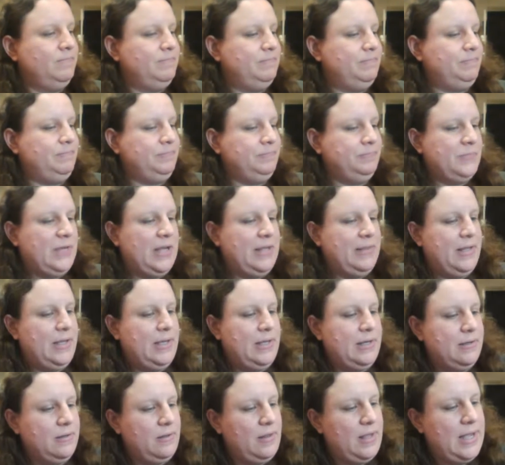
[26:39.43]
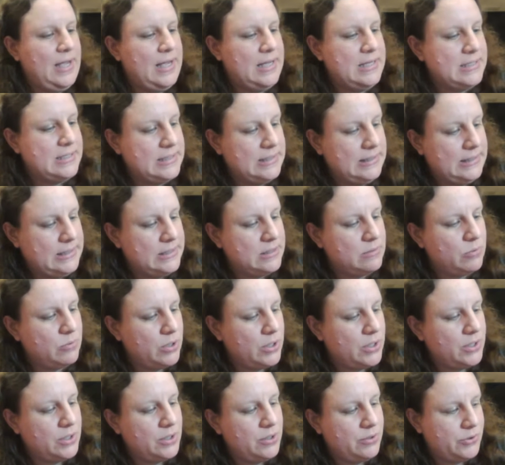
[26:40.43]
And then lastly, we're
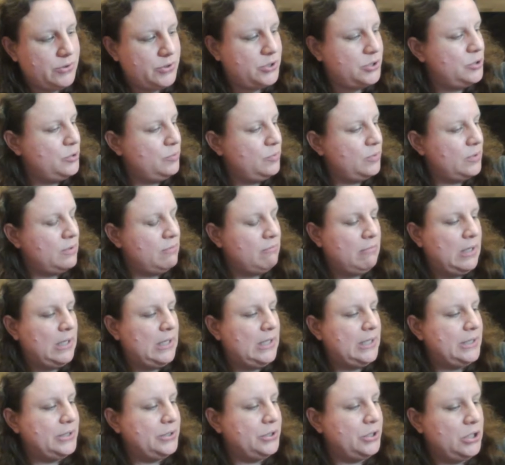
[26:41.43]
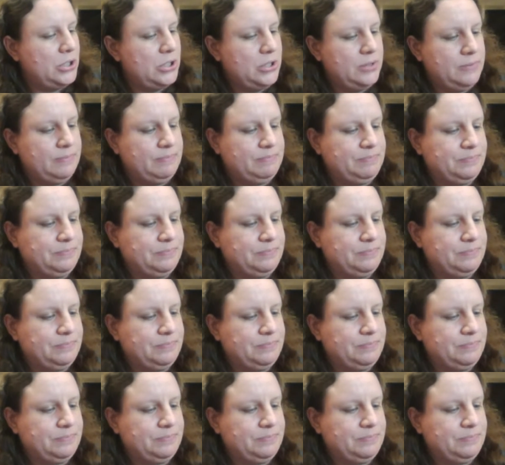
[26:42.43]
going to go super modern